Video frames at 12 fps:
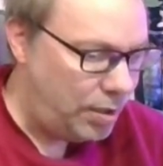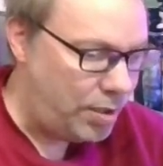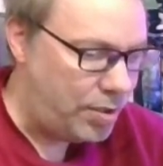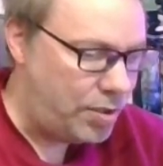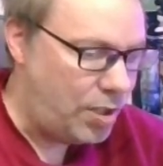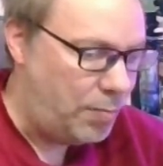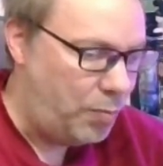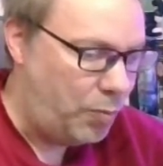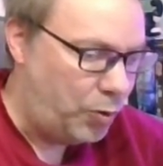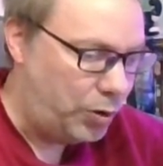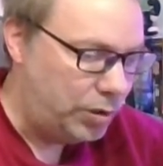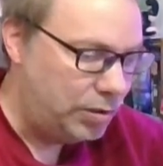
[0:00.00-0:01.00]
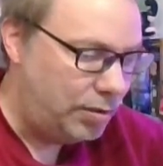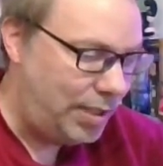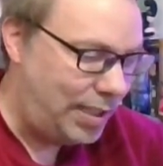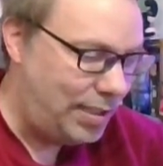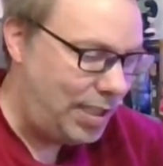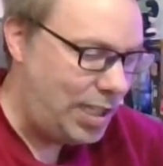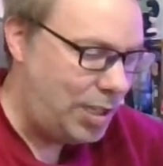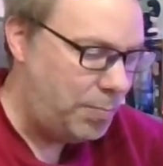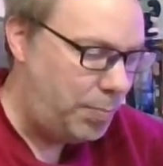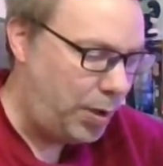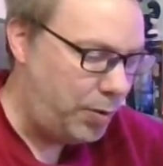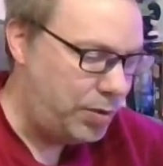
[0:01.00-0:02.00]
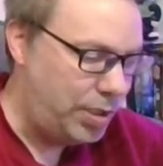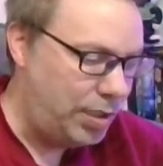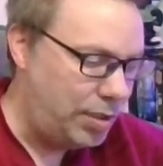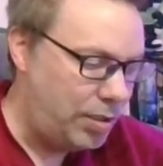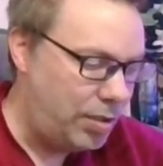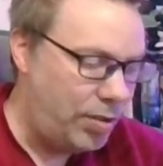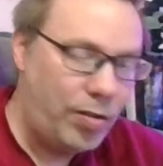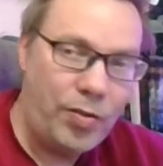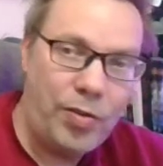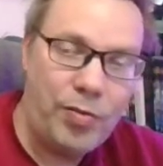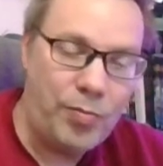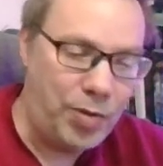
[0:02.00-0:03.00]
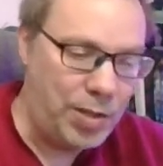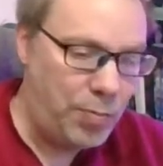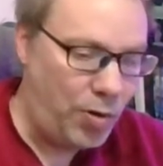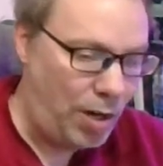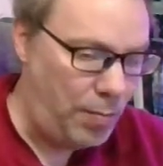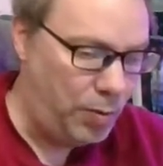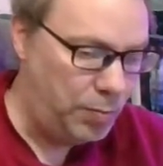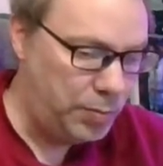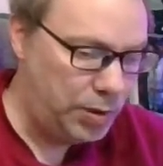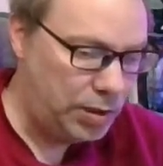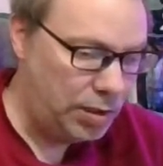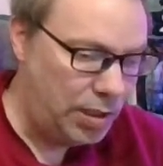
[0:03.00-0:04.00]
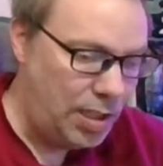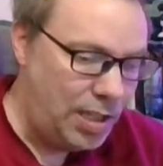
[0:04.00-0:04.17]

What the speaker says: the sum rule that decomposed it into 3 problems,